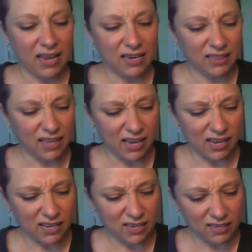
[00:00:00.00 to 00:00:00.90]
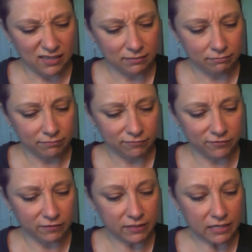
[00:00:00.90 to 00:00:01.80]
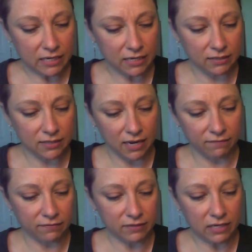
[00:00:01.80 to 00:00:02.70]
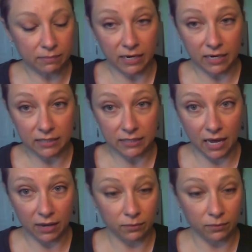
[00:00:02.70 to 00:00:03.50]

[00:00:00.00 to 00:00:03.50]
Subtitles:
And in like 10-15 minutes,